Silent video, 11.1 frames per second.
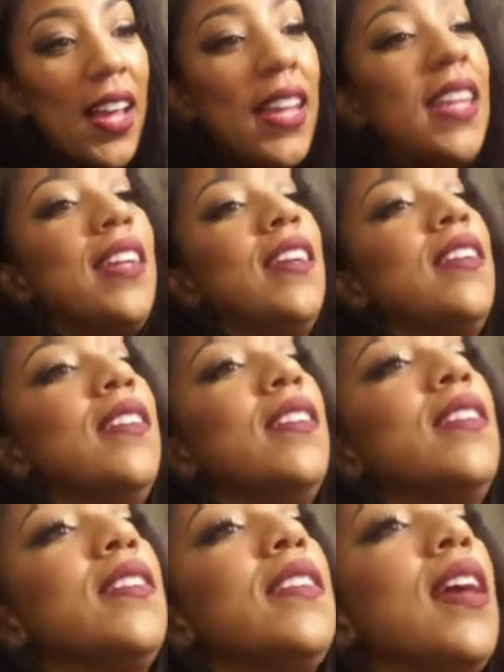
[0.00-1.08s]

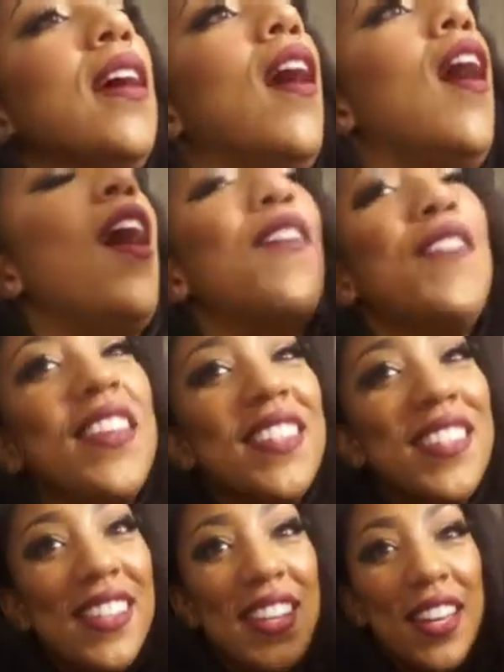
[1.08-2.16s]
is
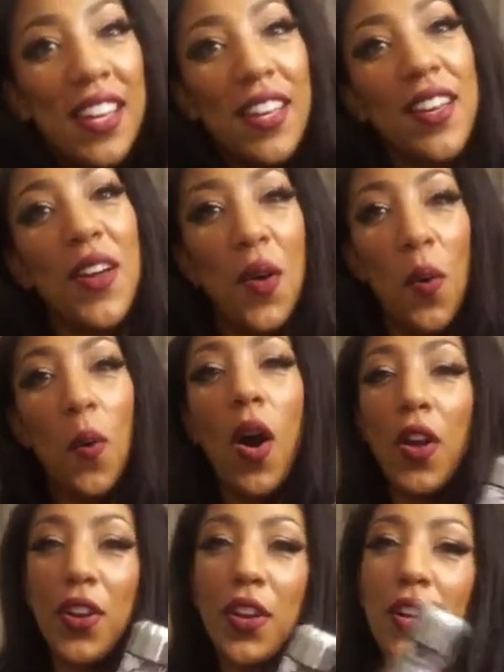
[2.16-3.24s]
obviously
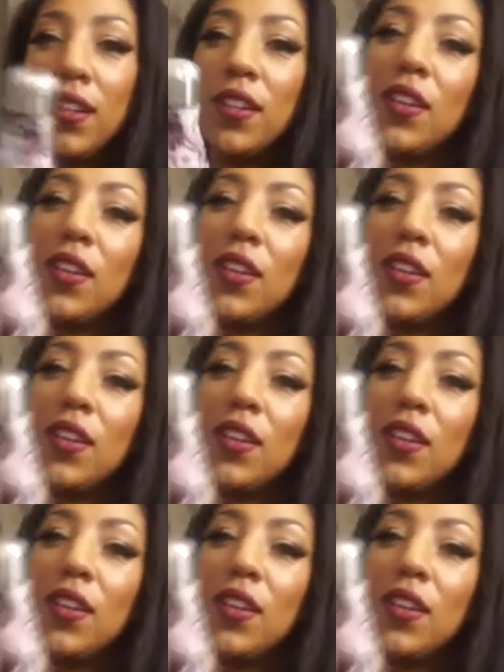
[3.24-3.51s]
water.